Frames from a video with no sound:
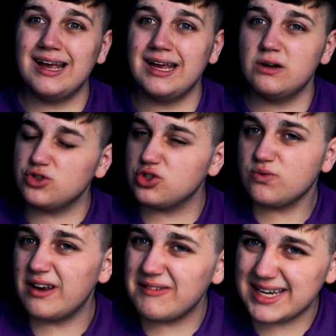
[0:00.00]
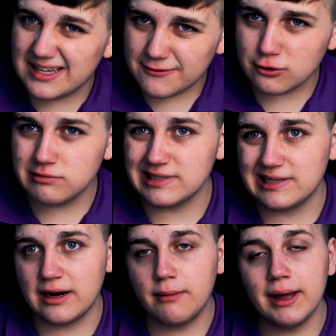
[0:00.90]
and it was just very difficult to
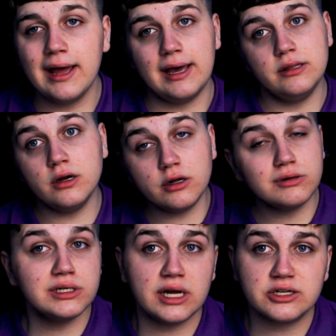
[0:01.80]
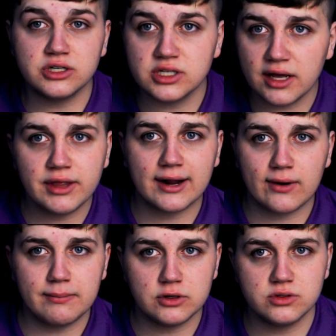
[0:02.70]
set up, and the audio didn't actually sound that
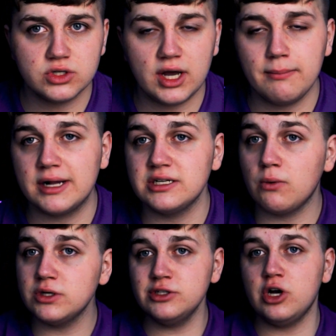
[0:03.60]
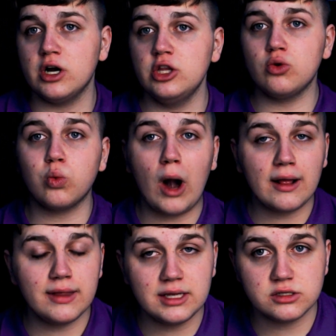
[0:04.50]
great most of the time because I wasn't talking
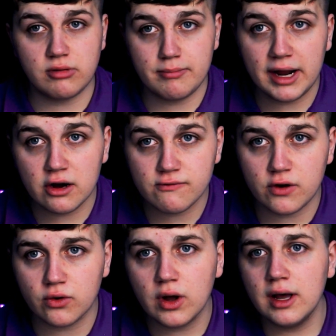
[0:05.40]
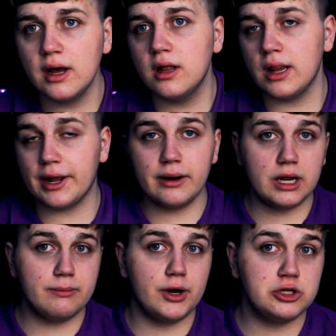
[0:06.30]
directly into my microphone like I
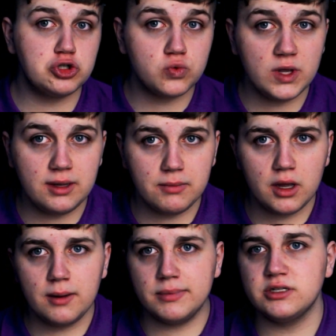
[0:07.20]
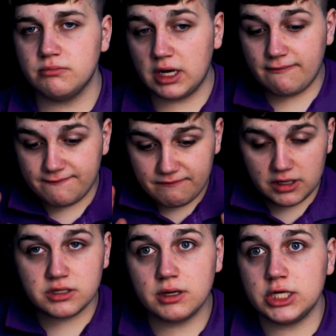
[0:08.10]
am on a screen, because I'm not
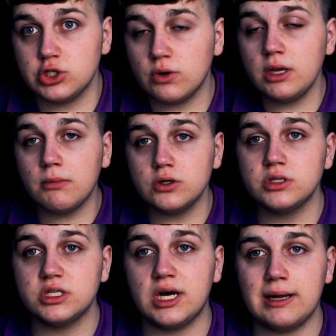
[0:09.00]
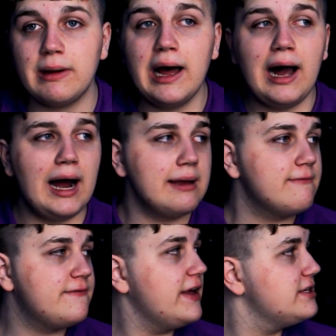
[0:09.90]
facing a screen most of the time. I
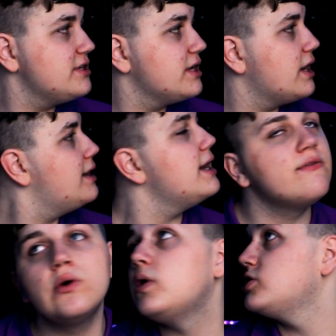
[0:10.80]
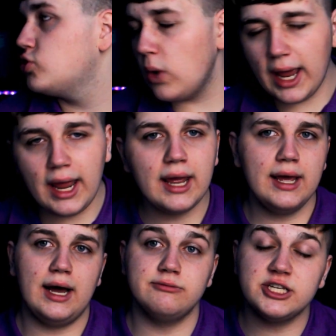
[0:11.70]
am facing every which way,
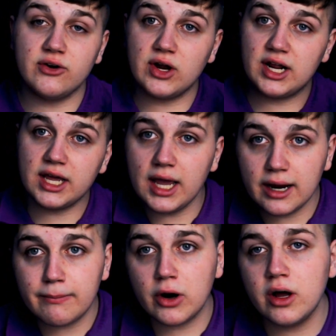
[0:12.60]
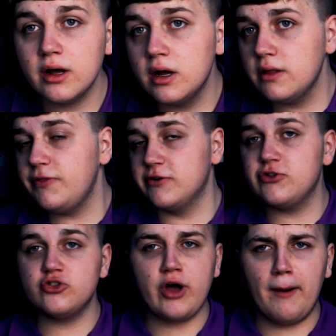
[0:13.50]
I'm staring at a camera, there's
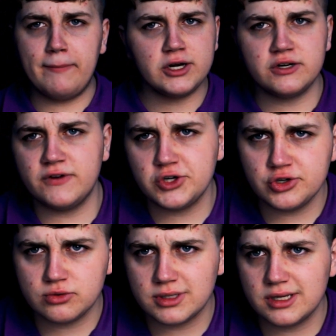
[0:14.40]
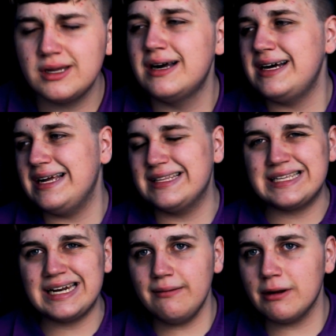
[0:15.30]
just a bunch of issues with it, and the
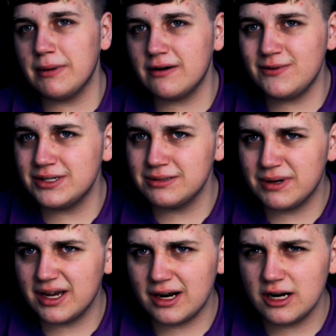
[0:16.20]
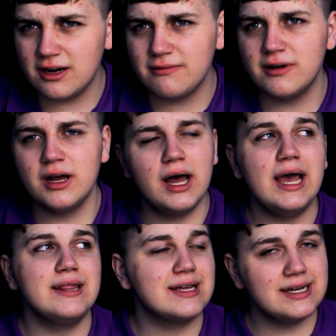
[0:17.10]
dynamic microphone doesn't pick it enough,
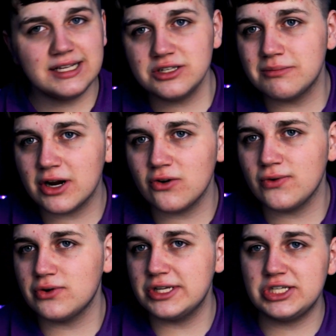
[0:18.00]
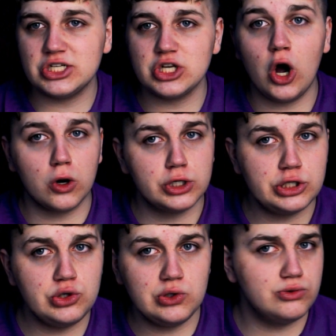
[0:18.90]
and the condenser microphone is just hard
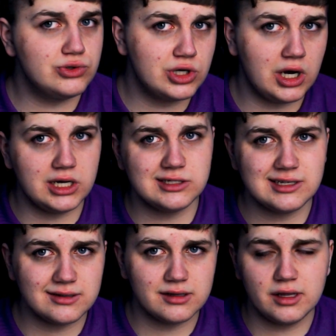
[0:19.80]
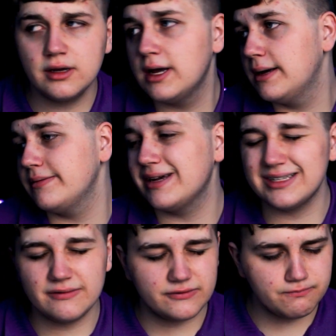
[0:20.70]
to use constantly
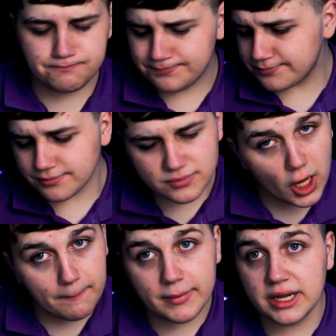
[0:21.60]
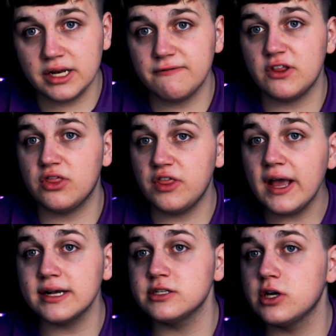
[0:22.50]
because of many different
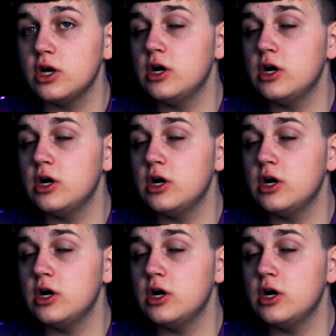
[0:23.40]
things.